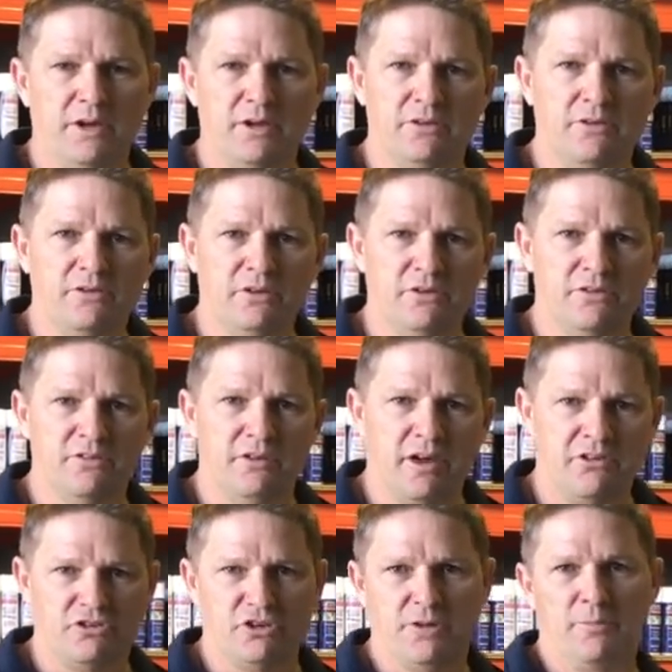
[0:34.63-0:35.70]
can use
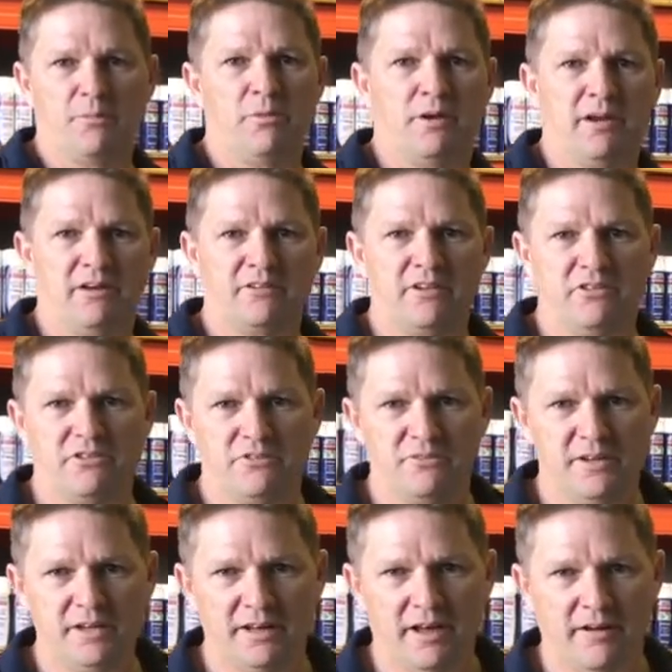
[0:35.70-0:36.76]
a cheaper product such as
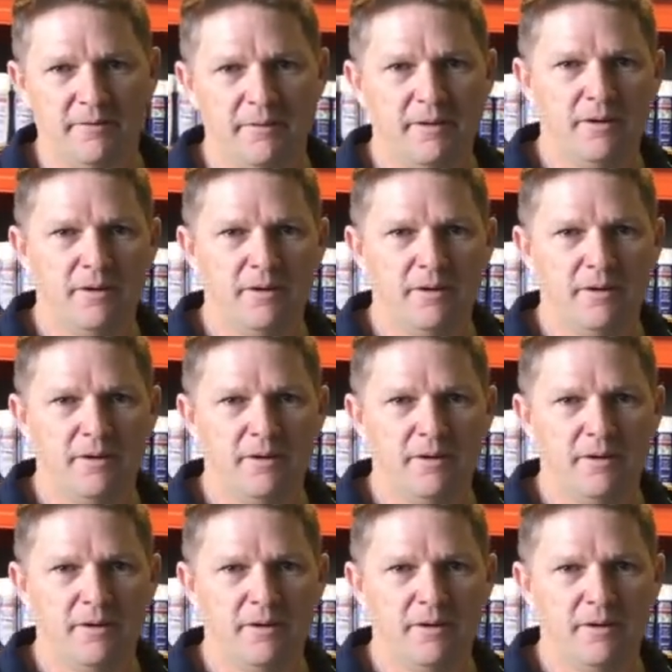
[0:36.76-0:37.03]
Vinegar?